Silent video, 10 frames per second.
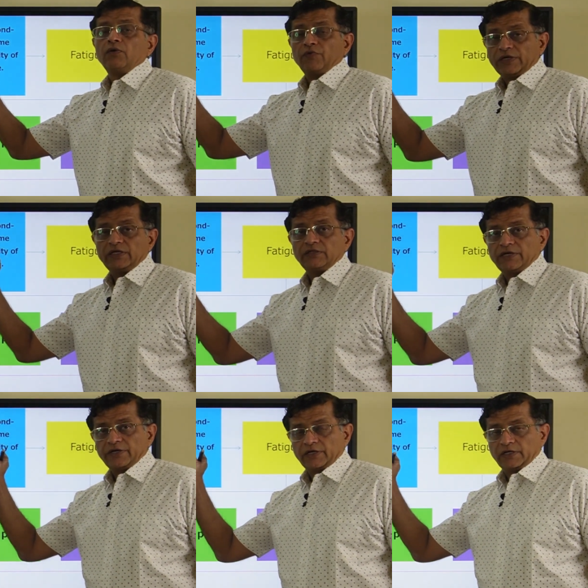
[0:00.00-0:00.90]
vary in
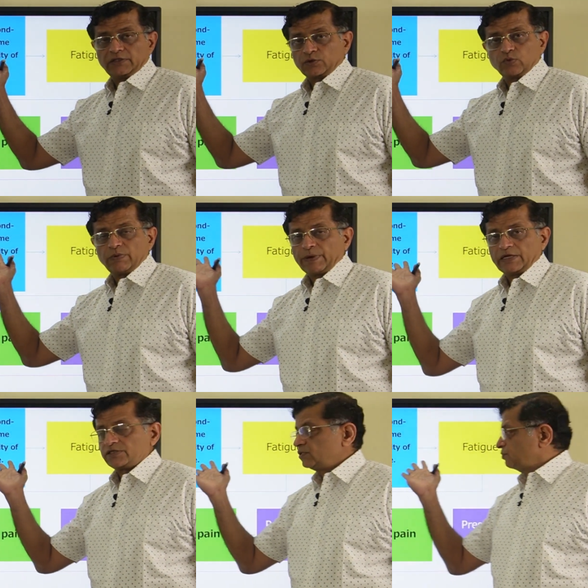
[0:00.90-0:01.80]
their degree. There could be
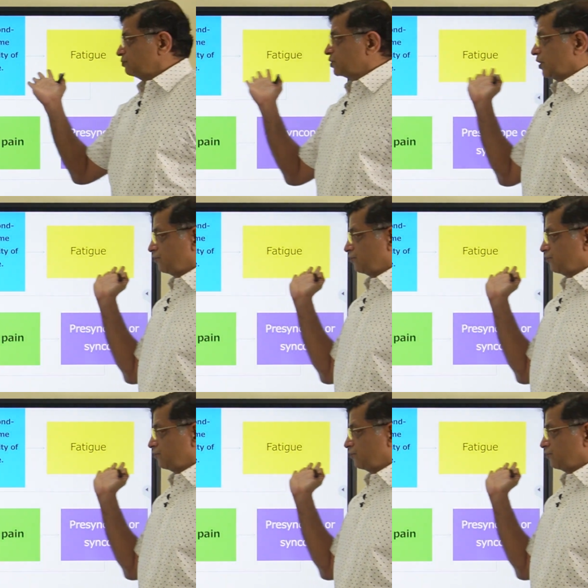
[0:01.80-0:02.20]
minor symptoms like